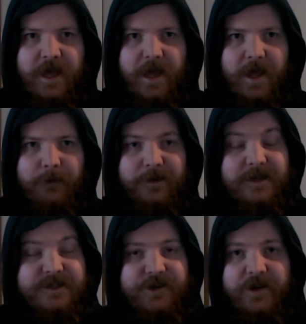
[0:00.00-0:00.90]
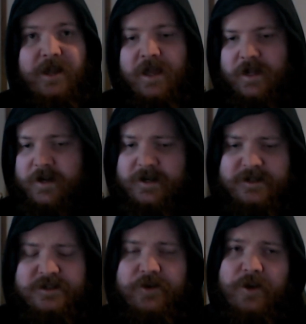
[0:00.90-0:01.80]
Planetary. You
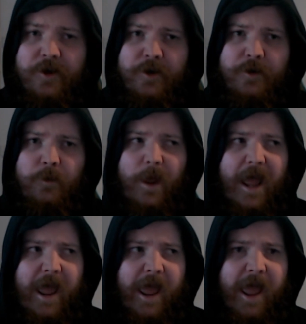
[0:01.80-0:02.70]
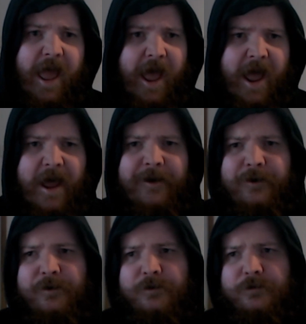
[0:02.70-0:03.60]
need to know
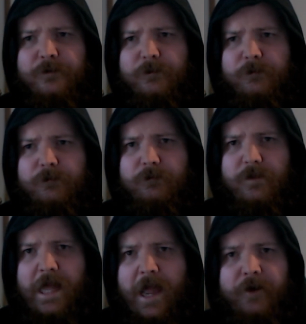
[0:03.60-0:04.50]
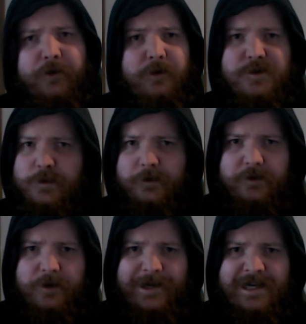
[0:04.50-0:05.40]
how
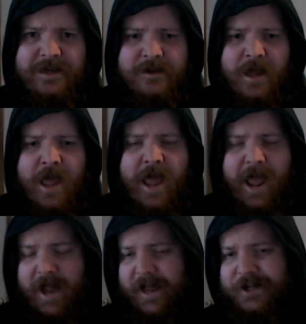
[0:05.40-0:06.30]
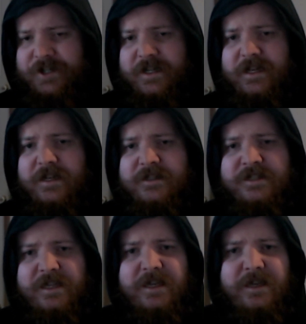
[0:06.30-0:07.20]
knowledgeable you are and actually
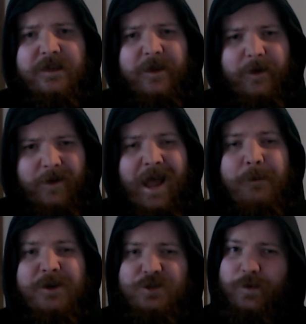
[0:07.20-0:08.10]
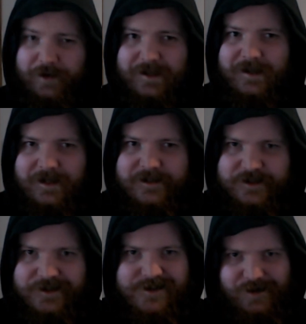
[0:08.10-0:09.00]
see how much work you need
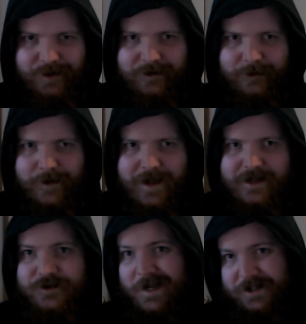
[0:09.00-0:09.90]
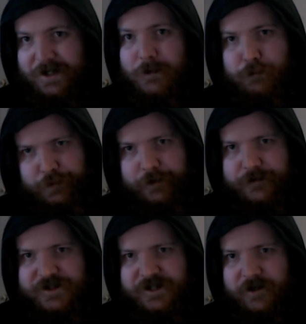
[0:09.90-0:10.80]
to do to actually improve
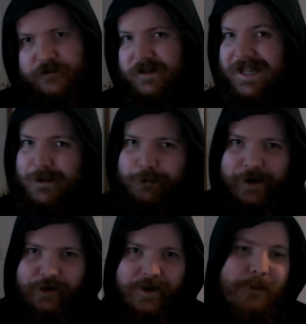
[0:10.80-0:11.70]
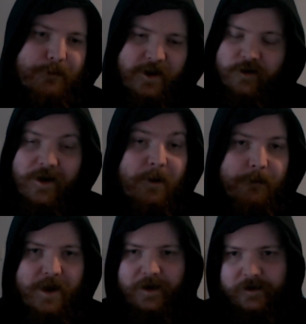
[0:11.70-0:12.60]
yourself to get better and better and
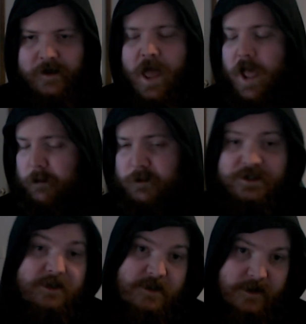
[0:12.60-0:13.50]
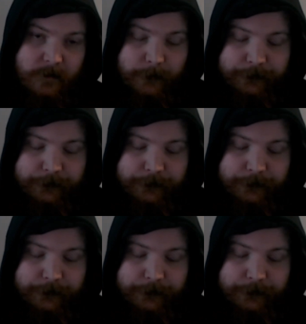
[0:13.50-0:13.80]
better, and which I did.